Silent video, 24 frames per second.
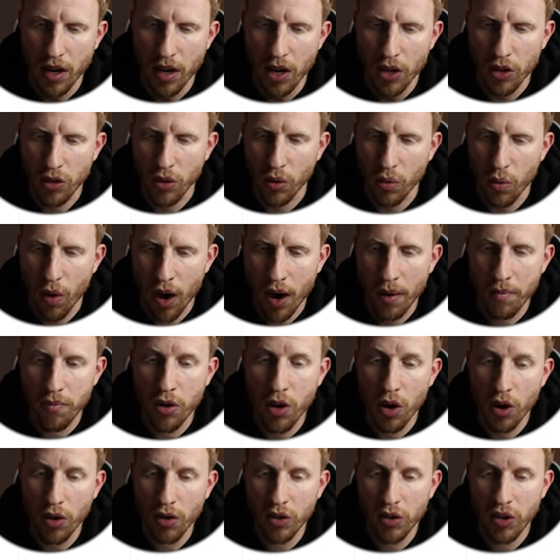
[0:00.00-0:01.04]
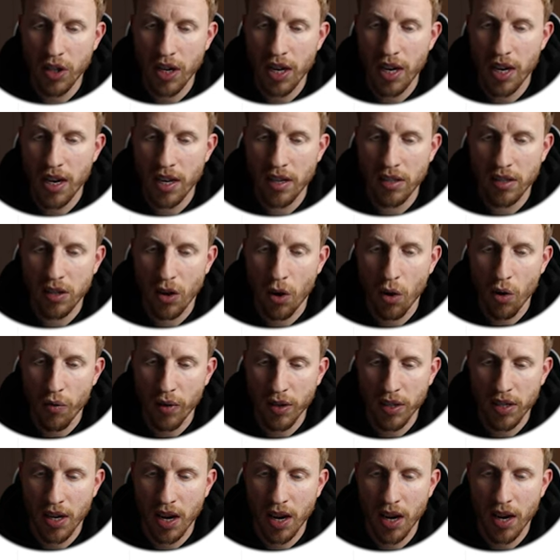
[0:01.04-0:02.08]
So what I'm not seeing is over
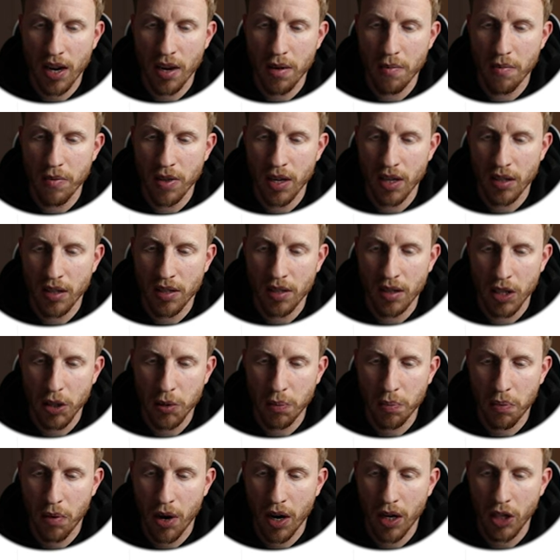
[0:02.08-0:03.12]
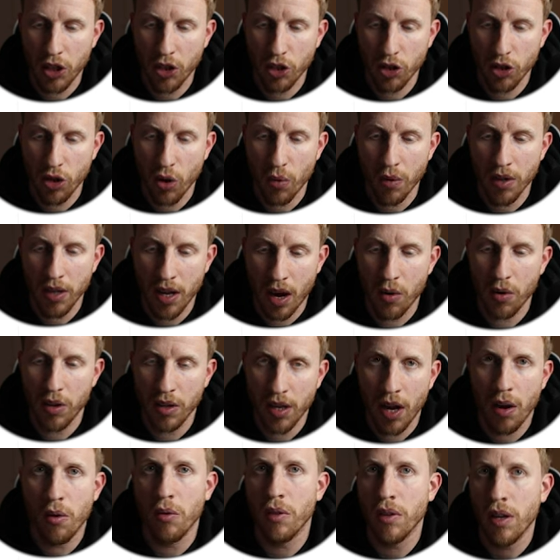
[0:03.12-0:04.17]
time, this price just going down and
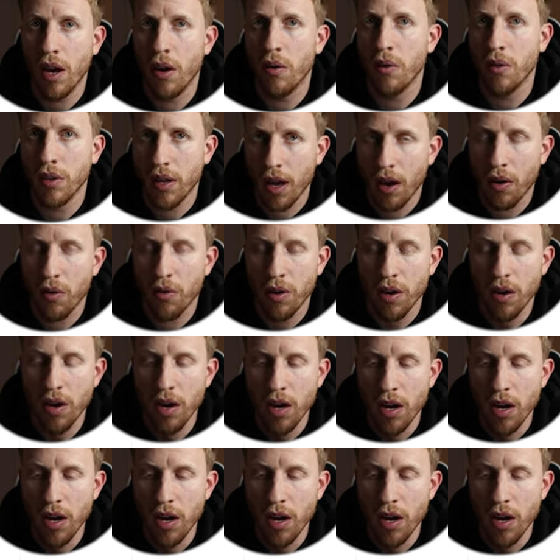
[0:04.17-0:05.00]
down and down and down.